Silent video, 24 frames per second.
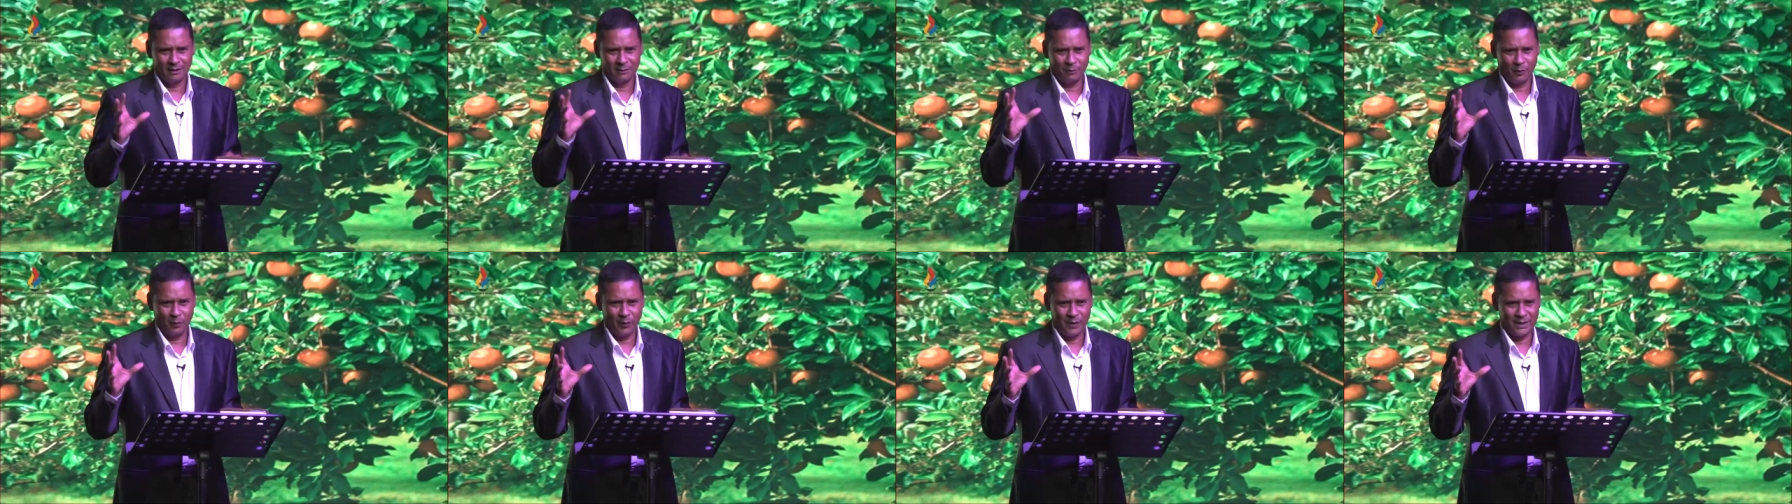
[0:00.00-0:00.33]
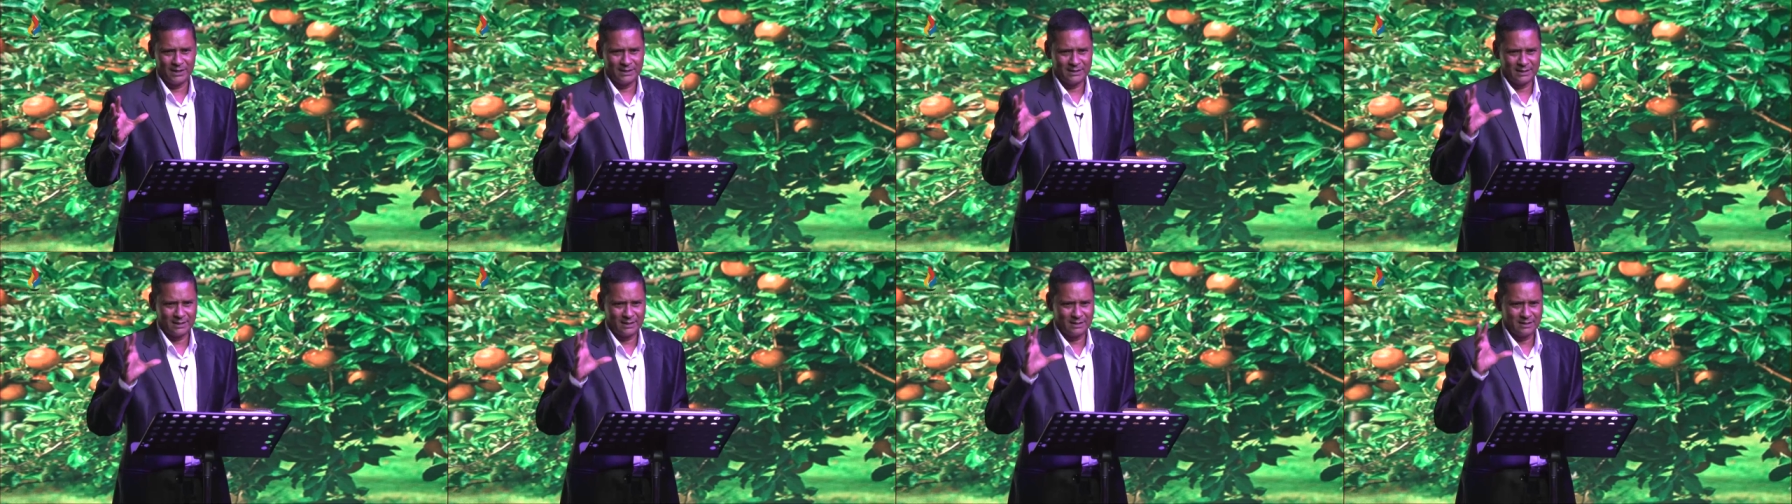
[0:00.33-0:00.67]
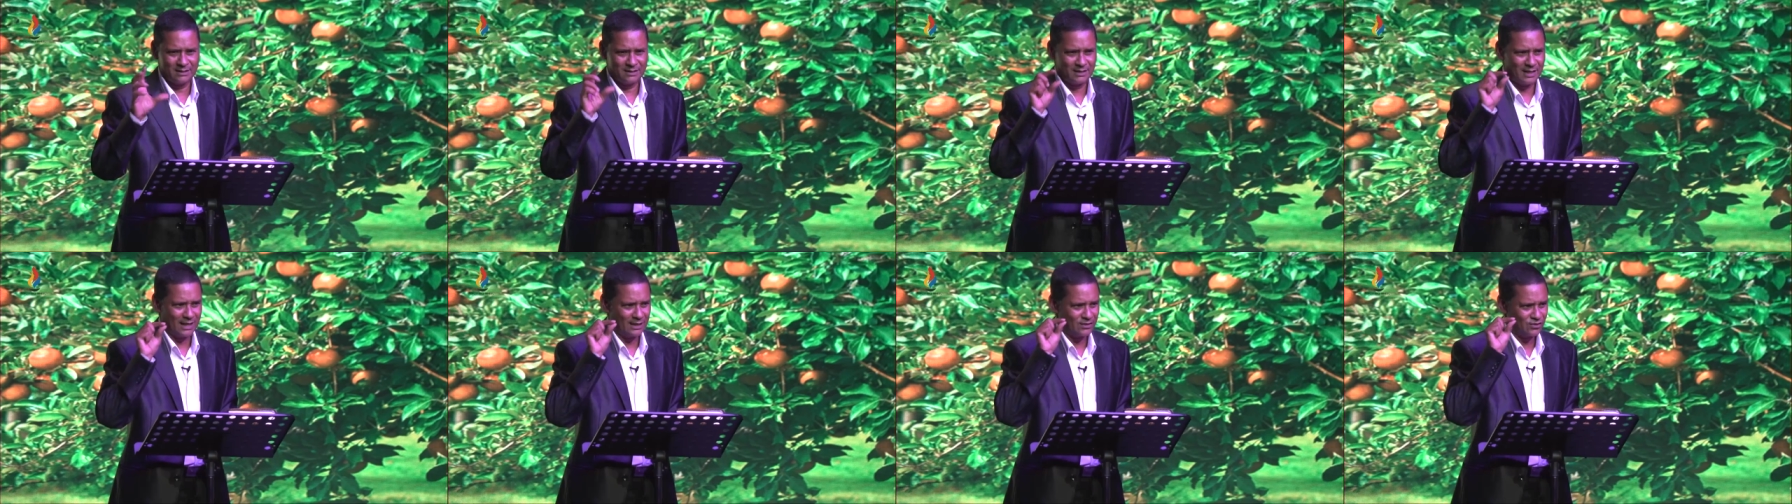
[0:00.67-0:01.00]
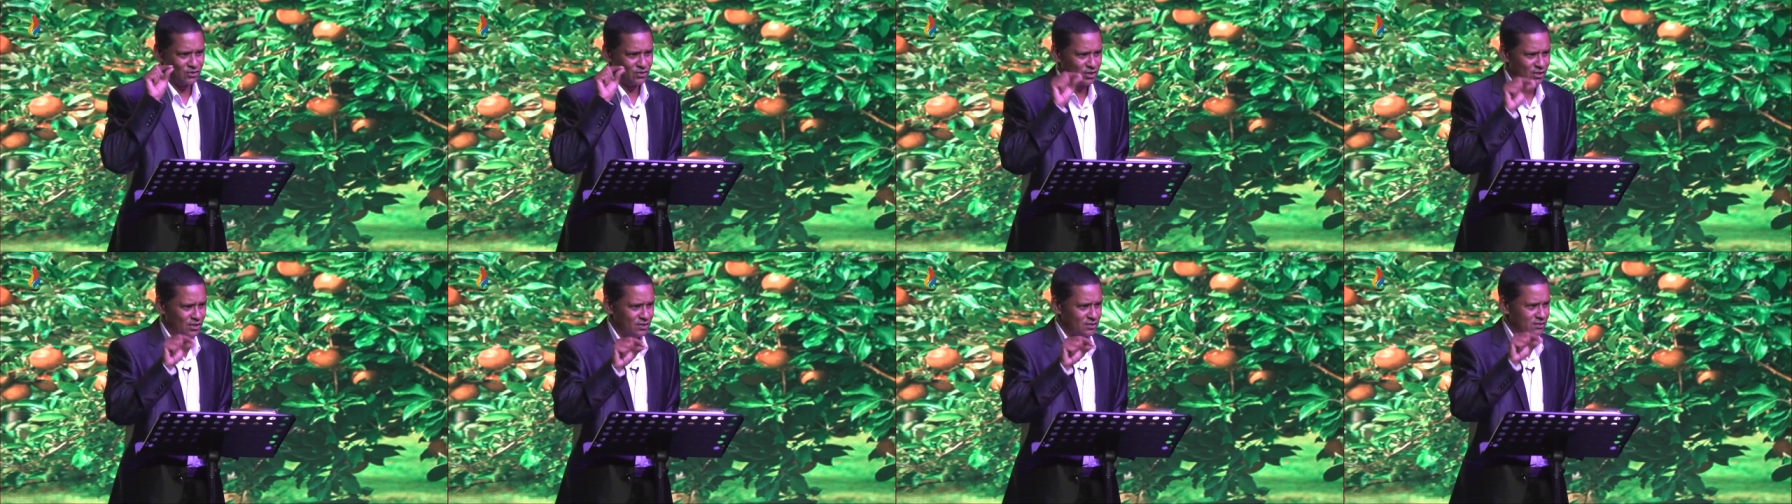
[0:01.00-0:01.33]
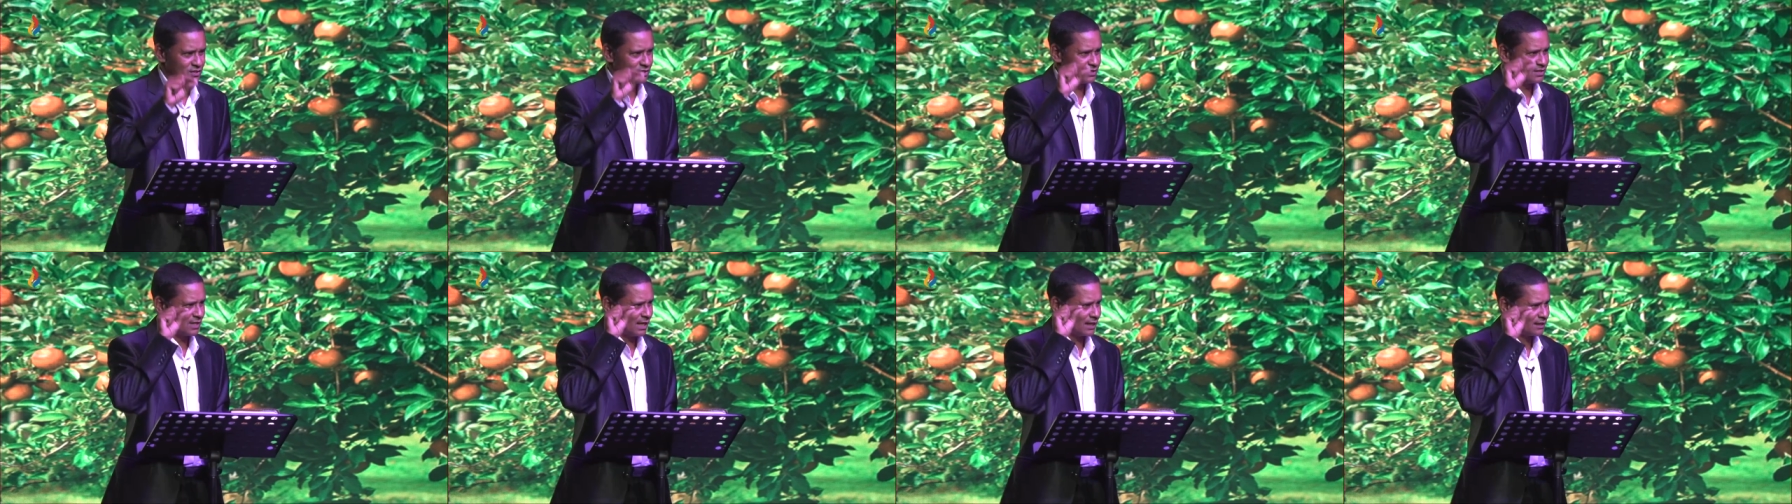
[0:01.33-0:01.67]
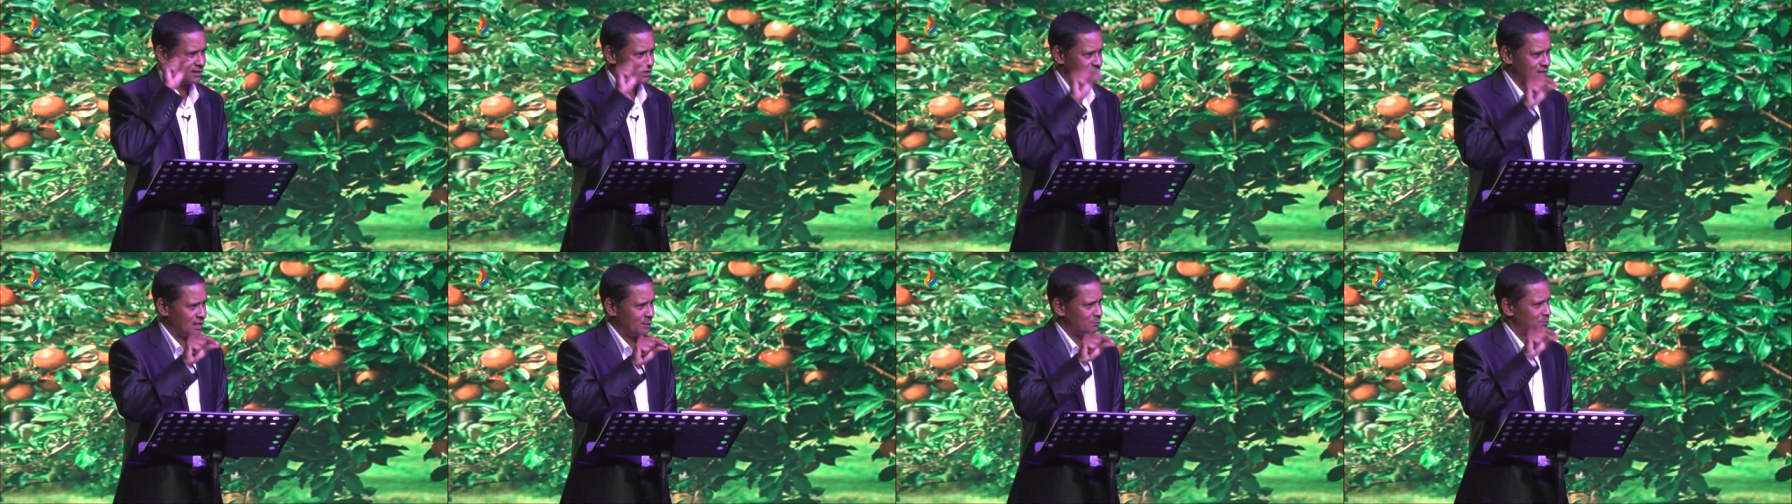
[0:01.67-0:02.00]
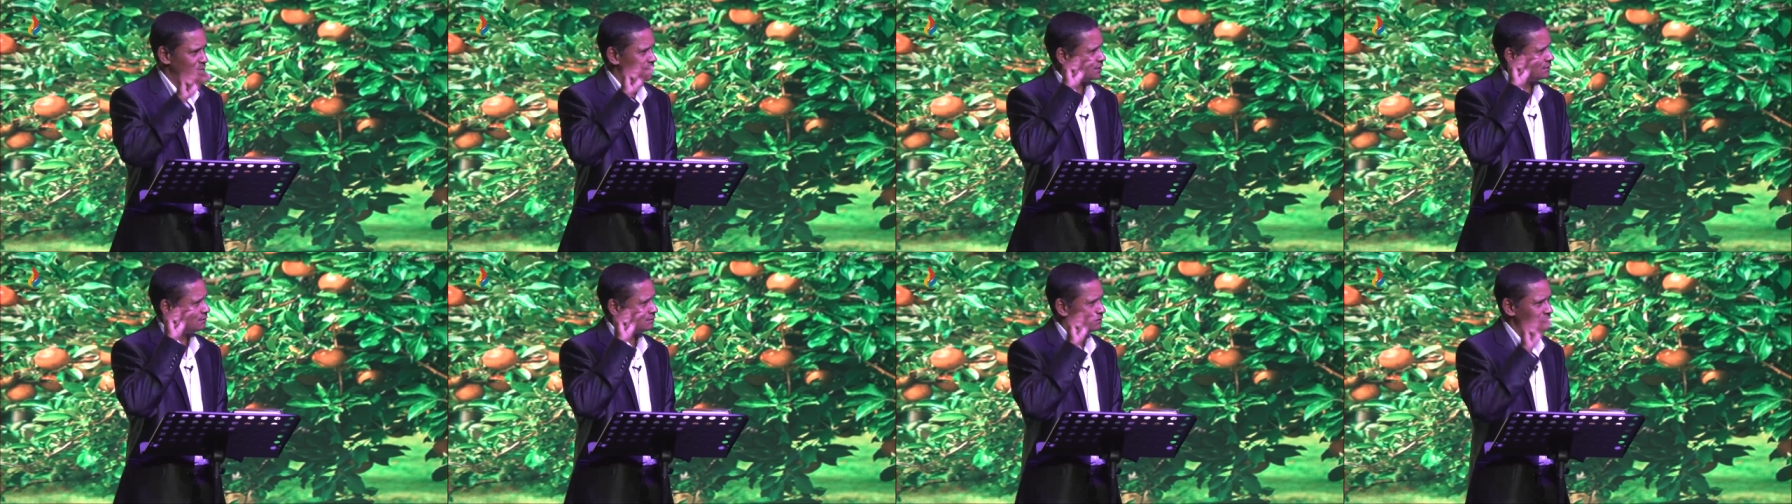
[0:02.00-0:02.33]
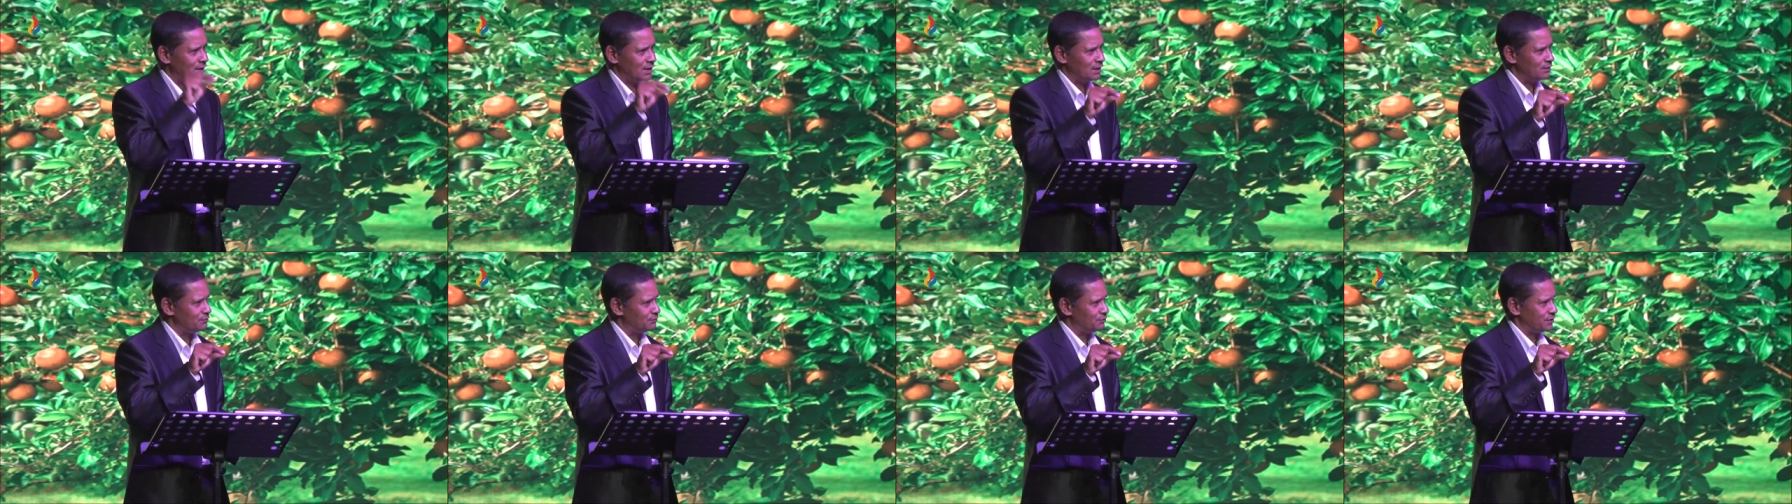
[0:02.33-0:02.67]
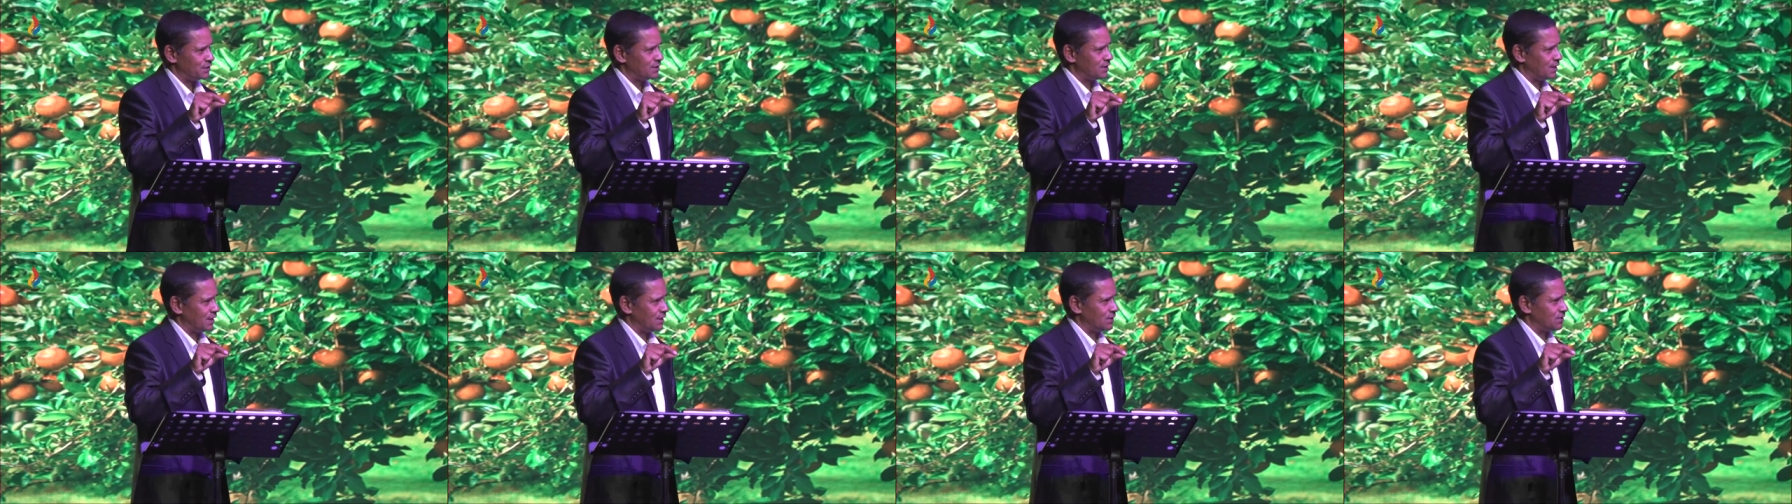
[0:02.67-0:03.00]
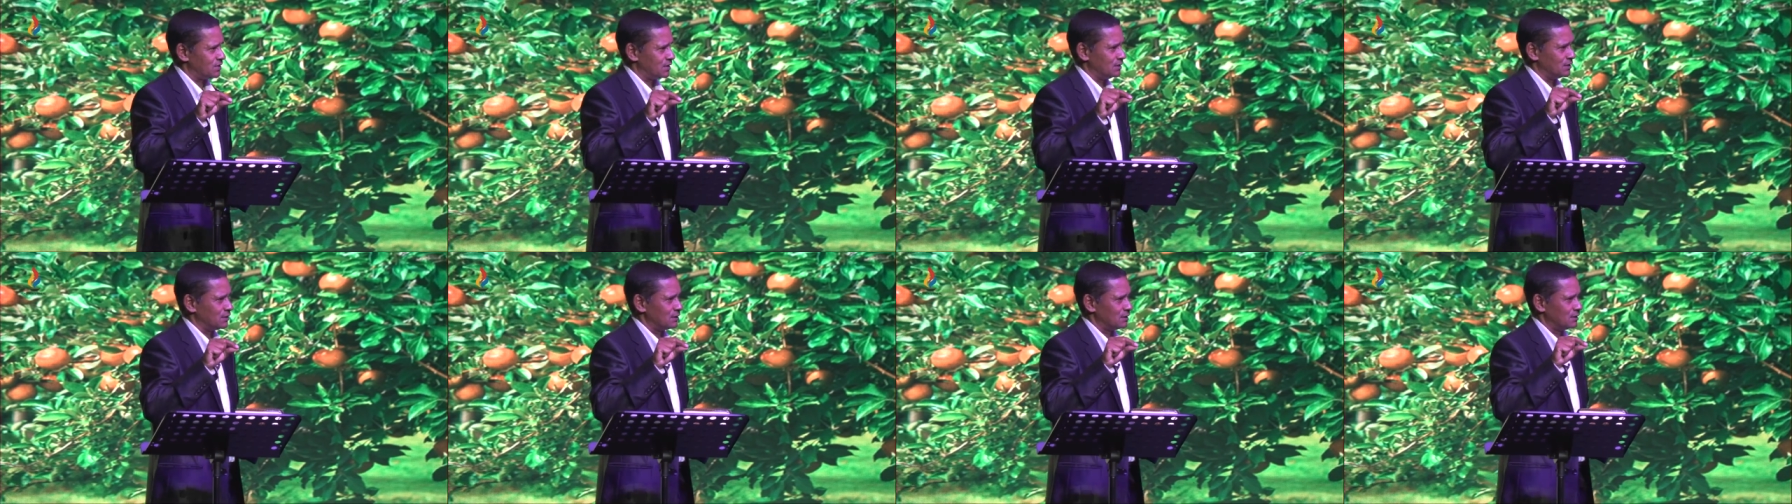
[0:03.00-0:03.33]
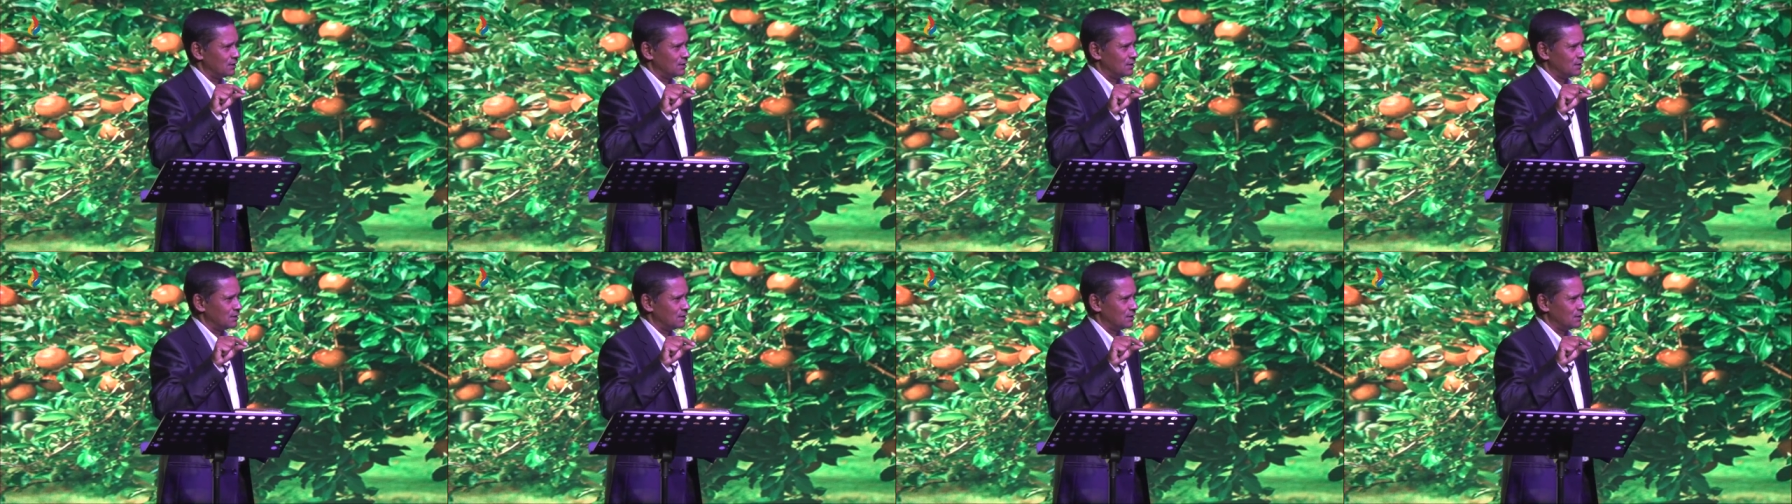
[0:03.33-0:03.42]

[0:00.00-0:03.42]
point is that Jesus accepted the invitation.